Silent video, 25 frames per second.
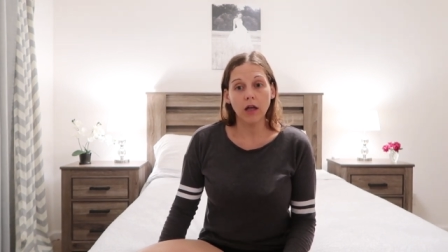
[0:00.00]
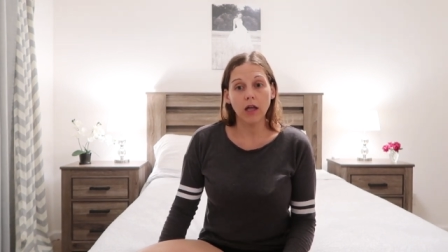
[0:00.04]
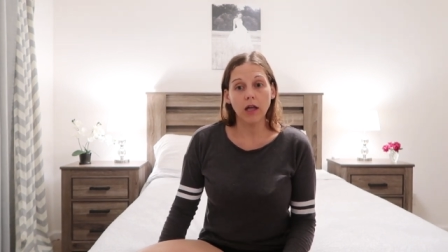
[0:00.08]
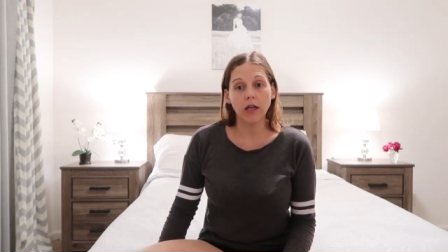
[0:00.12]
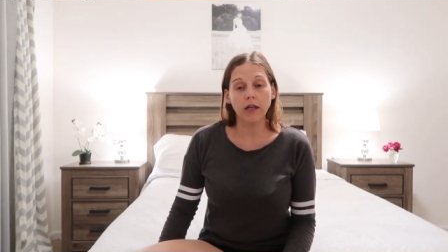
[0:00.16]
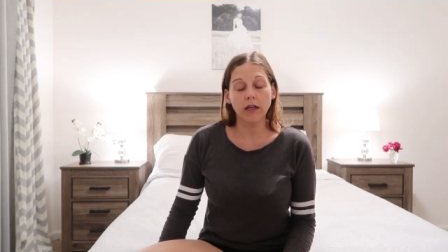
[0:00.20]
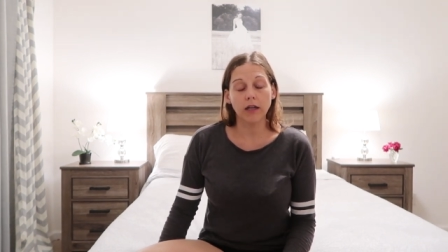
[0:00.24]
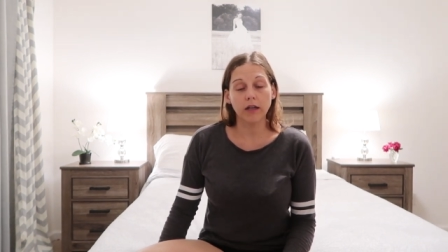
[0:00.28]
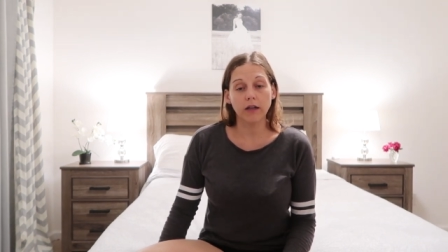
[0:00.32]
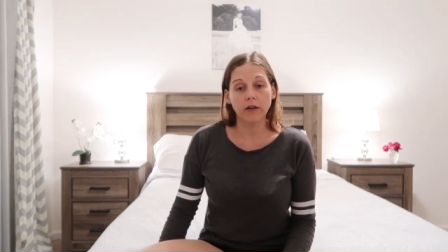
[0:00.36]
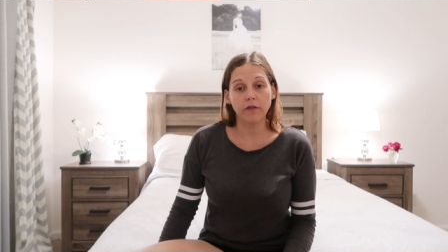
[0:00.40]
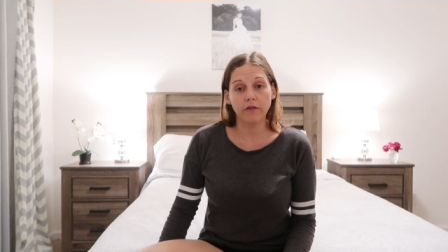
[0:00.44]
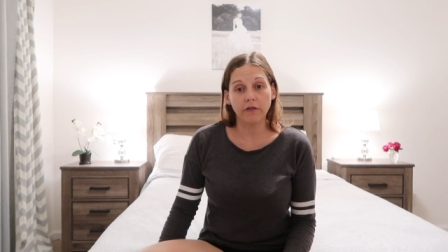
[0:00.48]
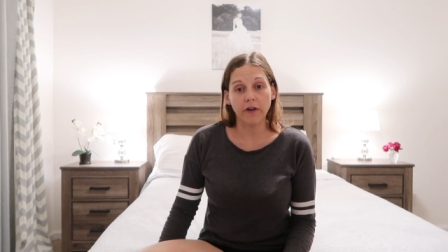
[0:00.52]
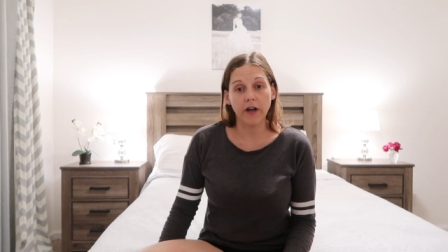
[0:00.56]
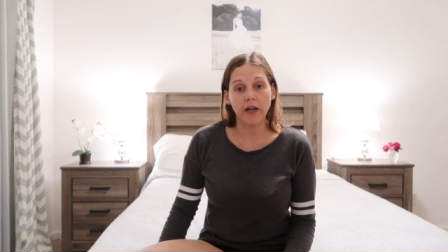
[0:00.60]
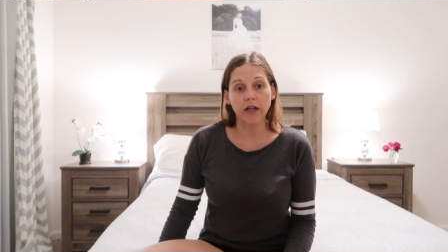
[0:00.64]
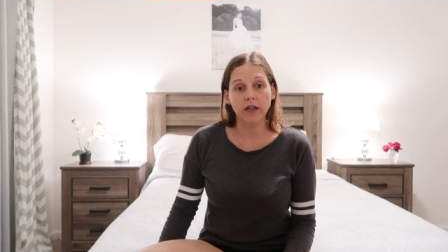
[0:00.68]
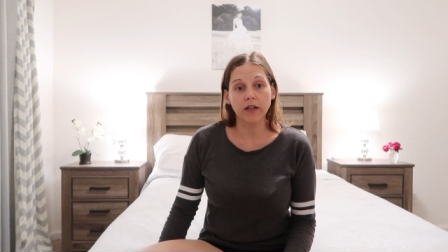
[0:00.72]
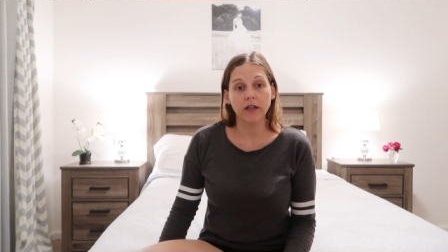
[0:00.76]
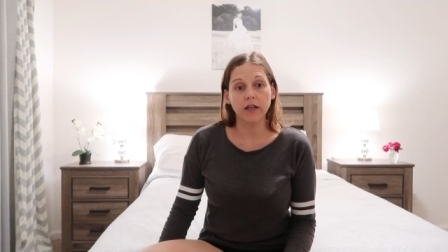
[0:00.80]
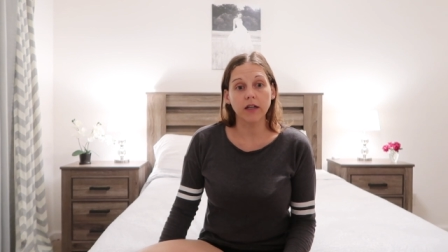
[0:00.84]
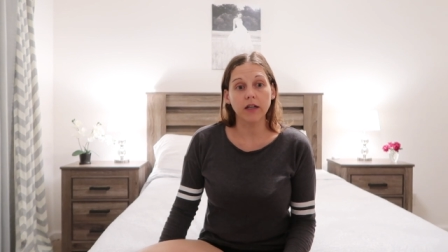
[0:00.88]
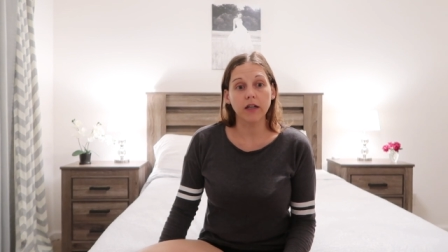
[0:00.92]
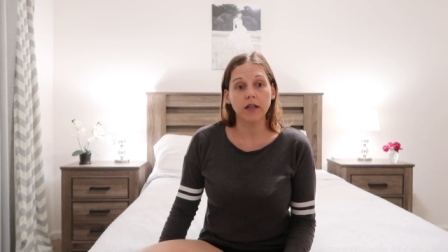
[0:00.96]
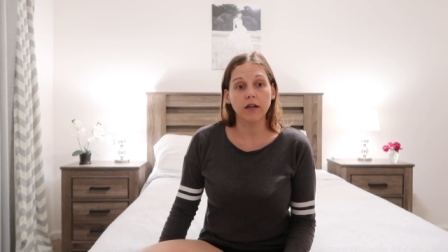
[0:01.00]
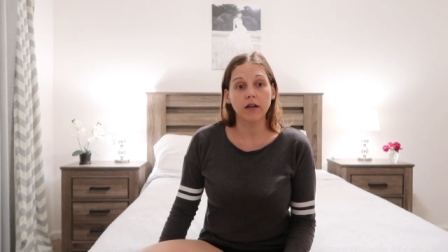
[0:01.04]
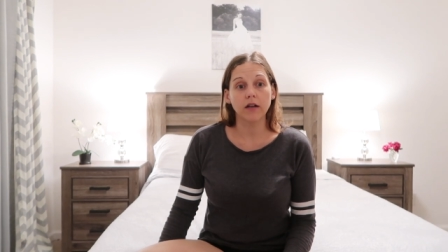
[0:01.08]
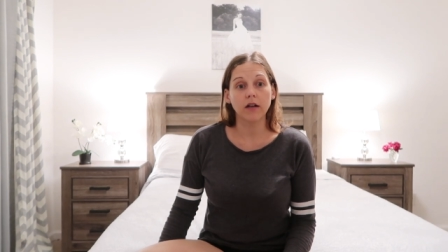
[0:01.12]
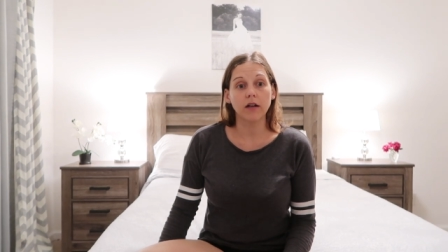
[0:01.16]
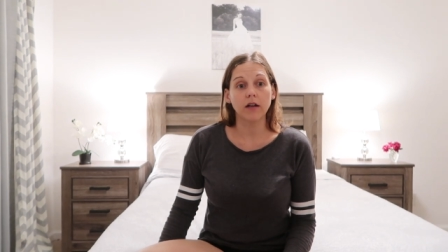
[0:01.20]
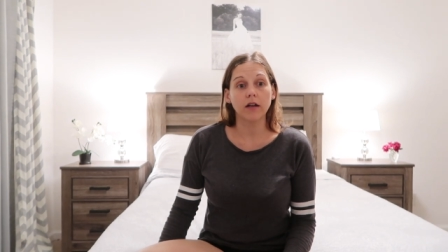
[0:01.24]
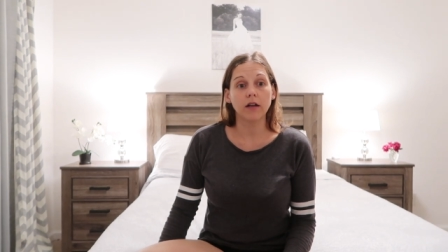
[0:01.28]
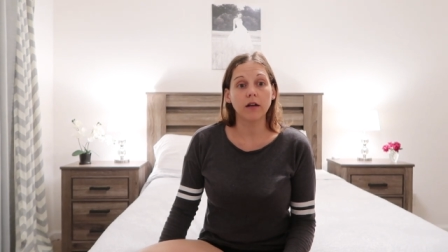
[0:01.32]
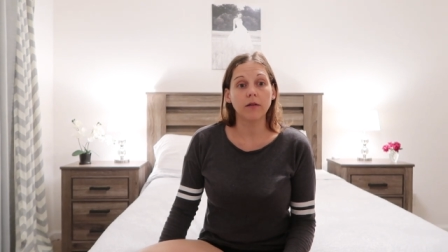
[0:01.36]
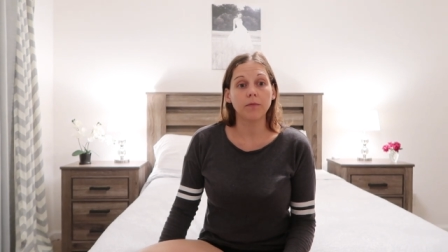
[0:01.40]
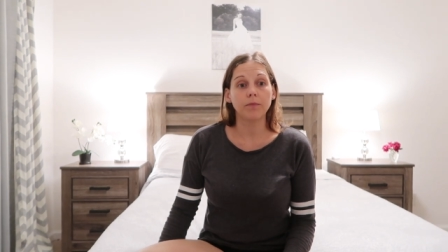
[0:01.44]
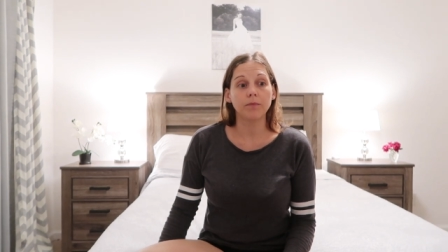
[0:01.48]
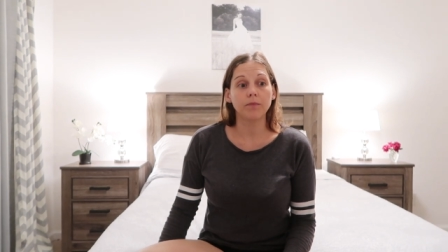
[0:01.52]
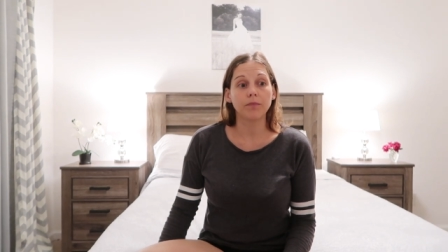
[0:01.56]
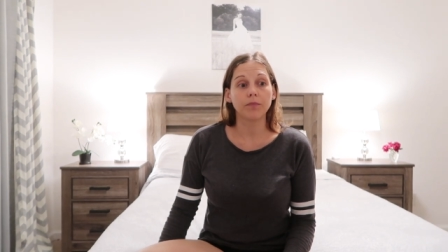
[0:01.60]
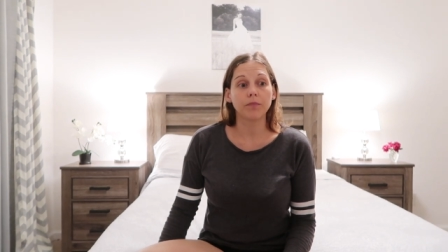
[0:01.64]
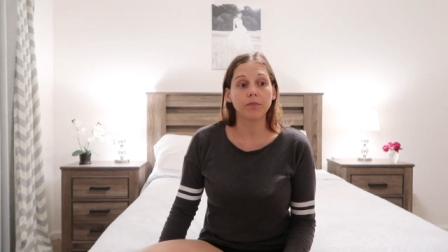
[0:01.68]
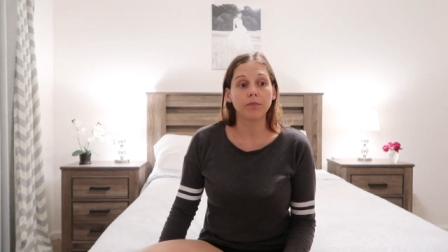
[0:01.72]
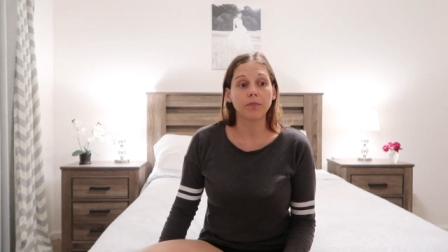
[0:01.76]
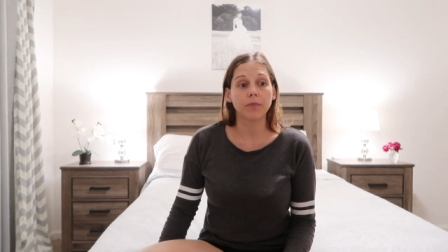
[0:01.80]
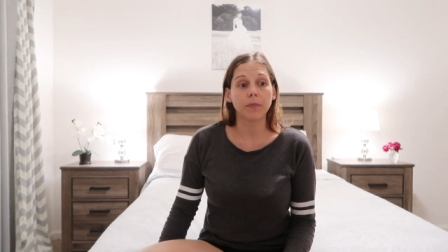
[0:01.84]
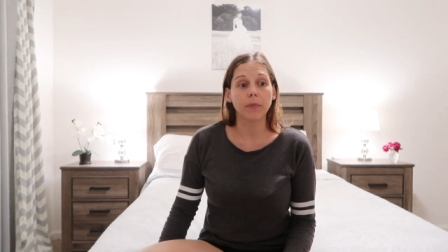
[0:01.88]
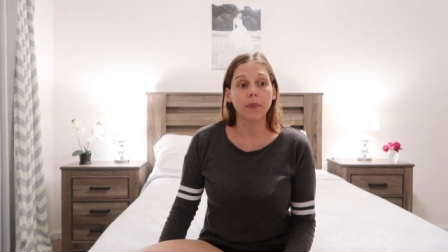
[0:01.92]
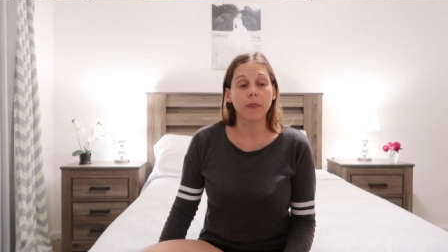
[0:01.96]
and then they finally
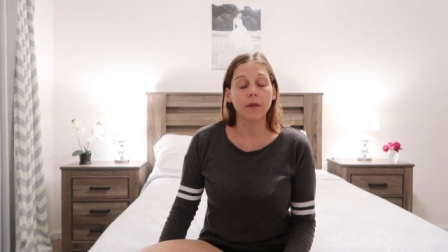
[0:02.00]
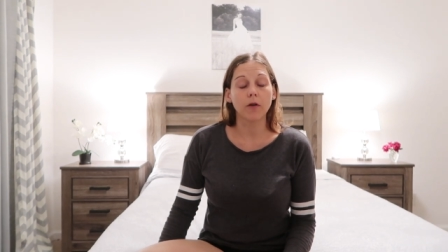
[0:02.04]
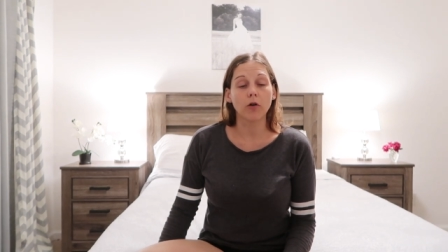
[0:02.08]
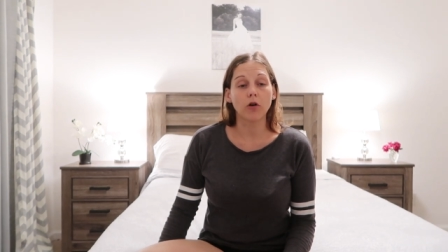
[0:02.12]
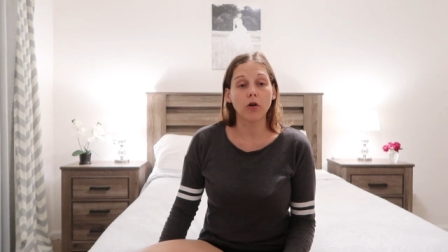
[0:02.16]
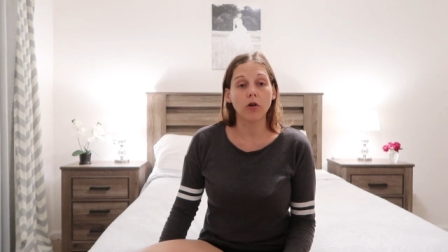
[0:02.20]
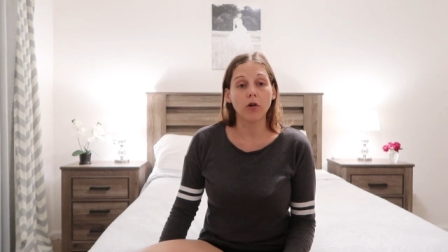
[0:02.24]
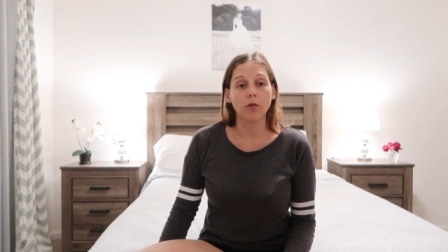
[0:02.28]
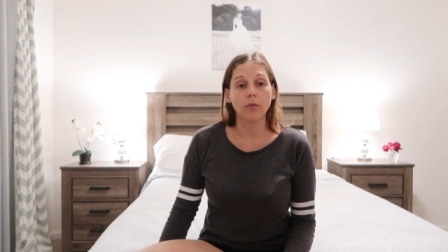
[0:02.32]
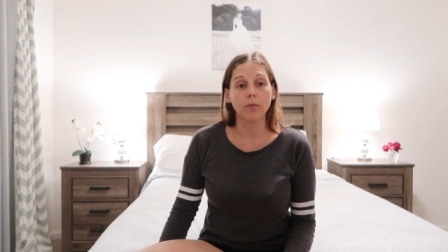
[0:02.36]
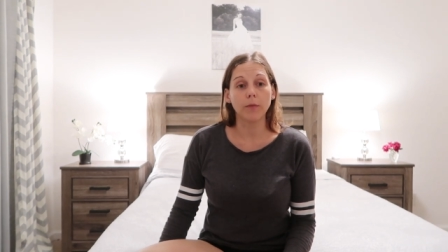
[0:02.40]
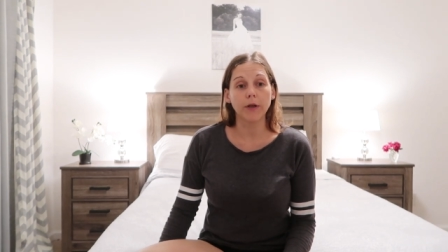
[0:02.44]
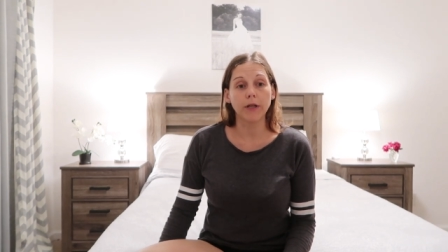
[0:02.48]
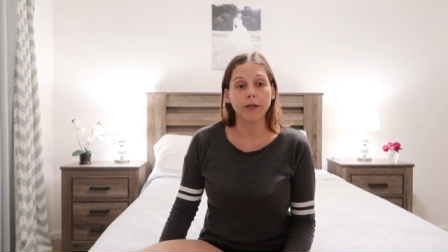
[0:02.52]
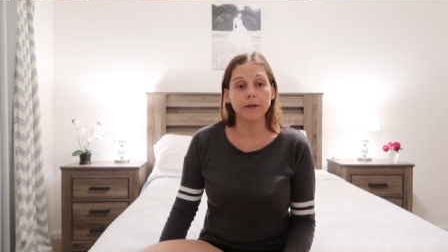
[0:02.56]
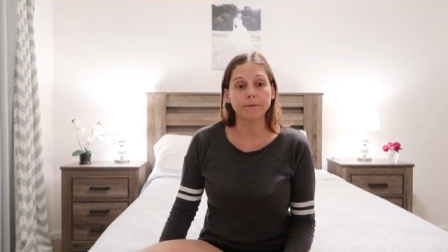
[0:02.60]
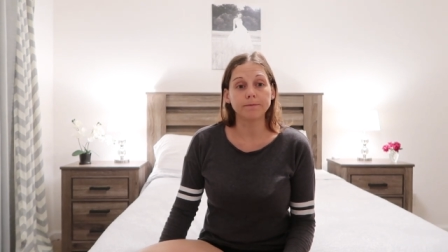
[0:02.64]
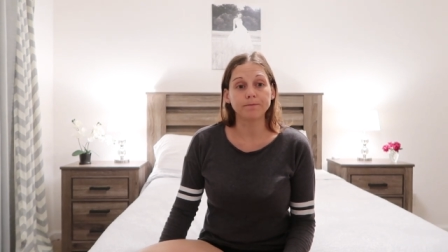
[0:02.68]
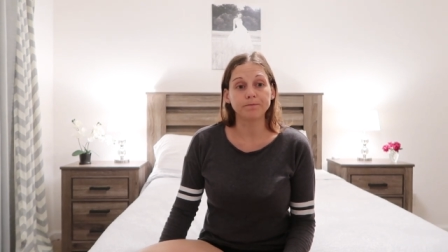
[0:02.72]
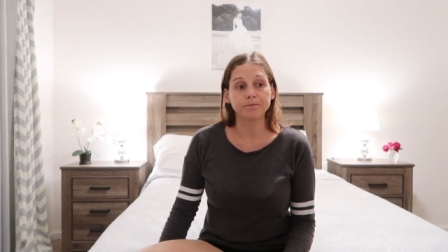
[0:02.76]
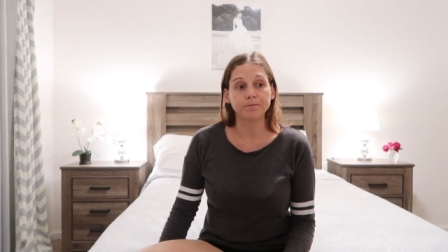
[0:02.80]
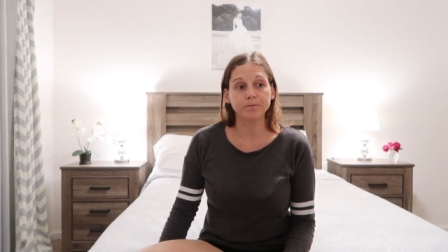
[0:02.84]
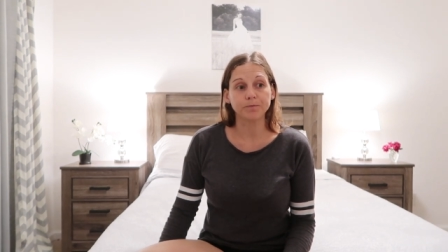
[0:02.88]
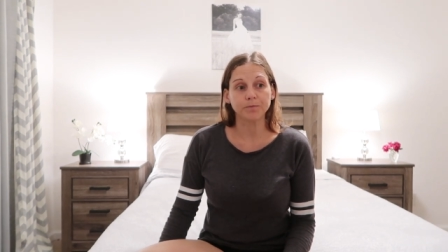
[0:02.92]
um, called me